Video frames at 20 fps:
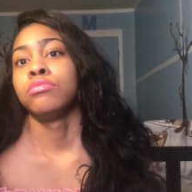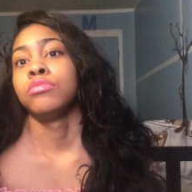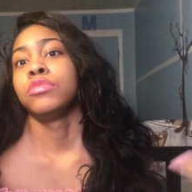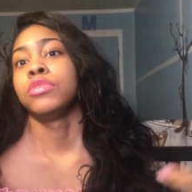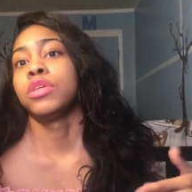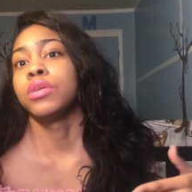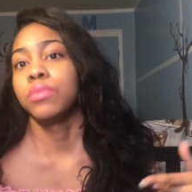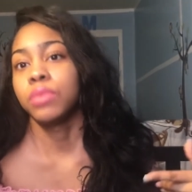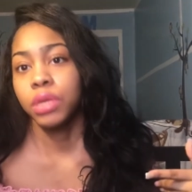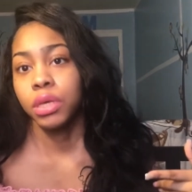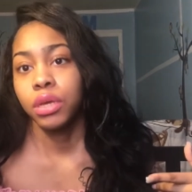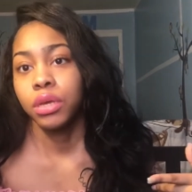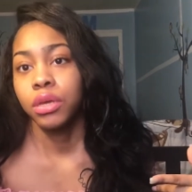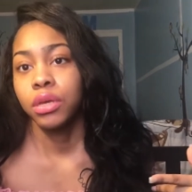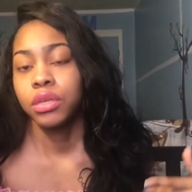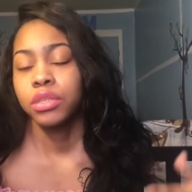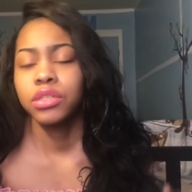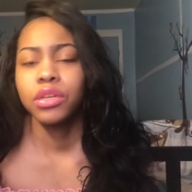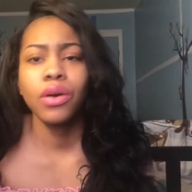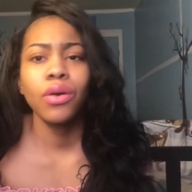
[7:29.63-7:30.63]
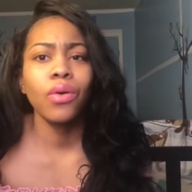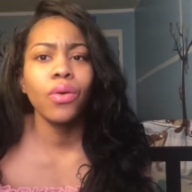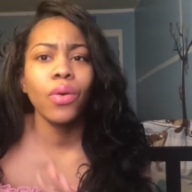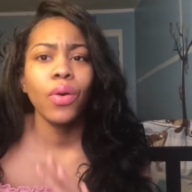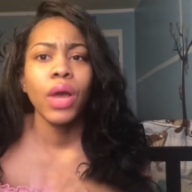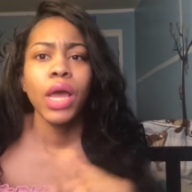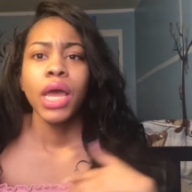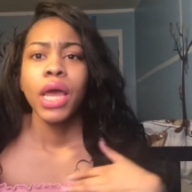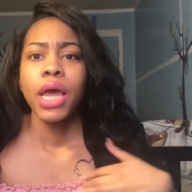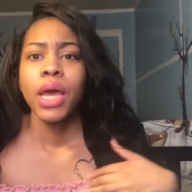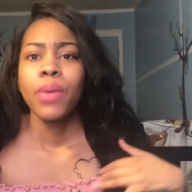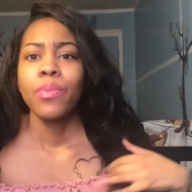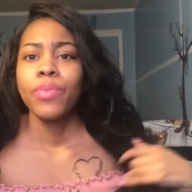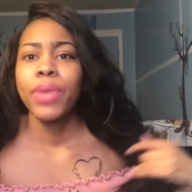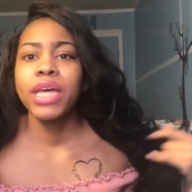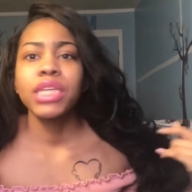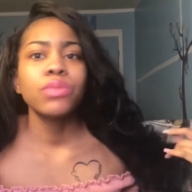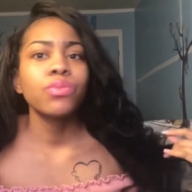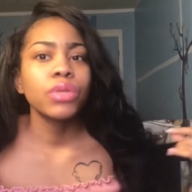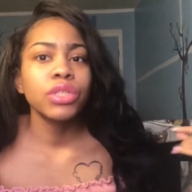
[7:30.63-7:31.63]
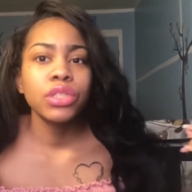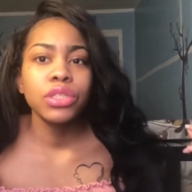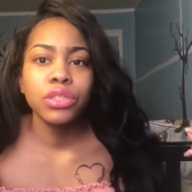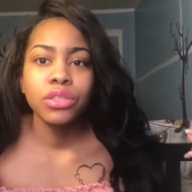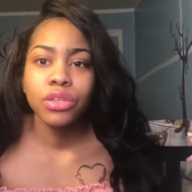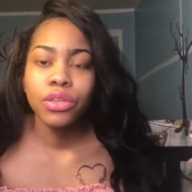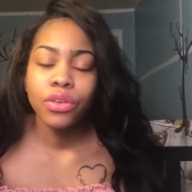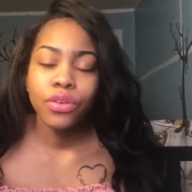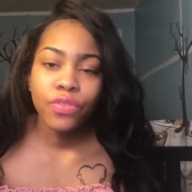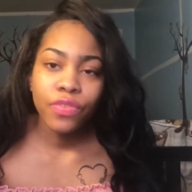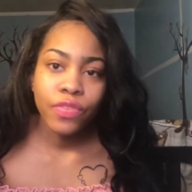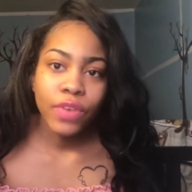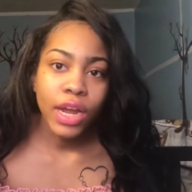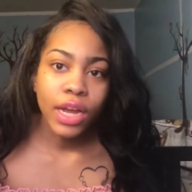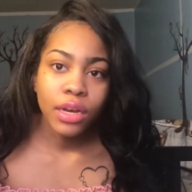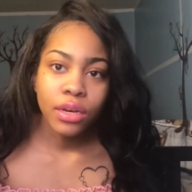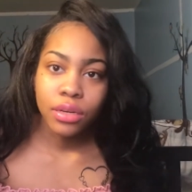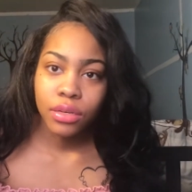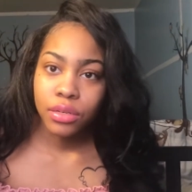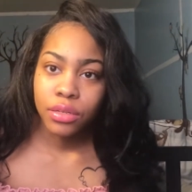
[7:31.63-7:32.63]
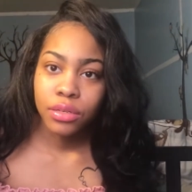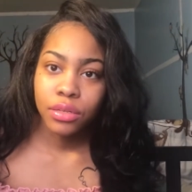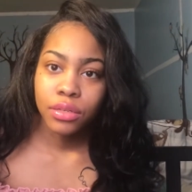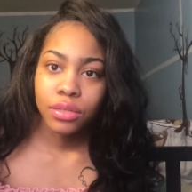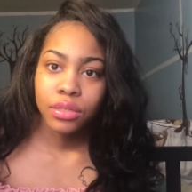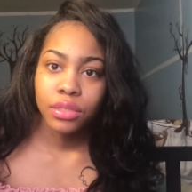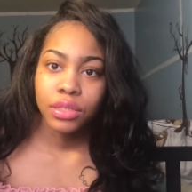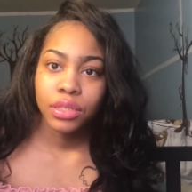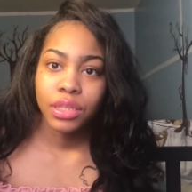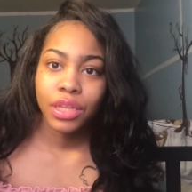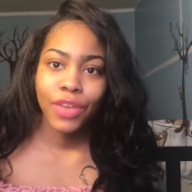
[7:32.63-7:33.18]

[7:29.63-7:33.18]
to me. So best wishes to you, Freckles.